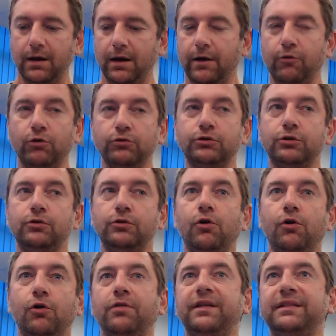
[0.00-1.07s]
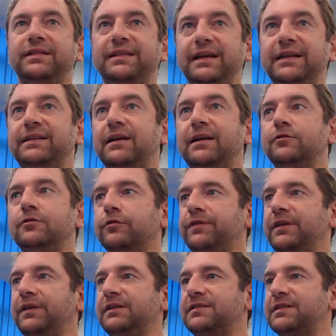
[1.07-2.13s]
I want you to know the details of
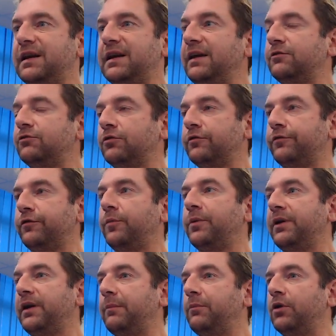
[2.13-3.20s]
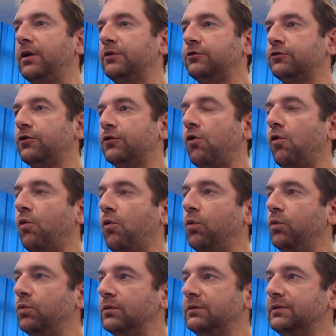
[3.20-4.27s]
the installation of OpenNebula.
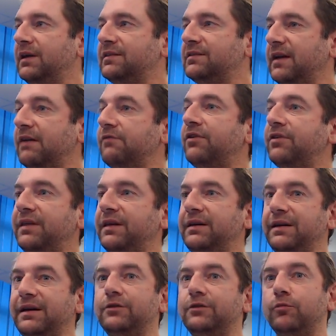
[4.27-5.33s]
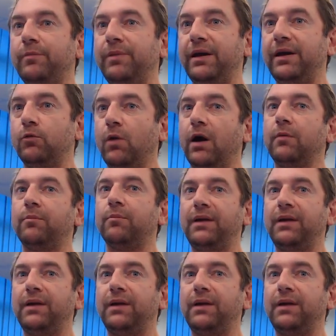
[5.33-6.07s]
So does everything need to be in one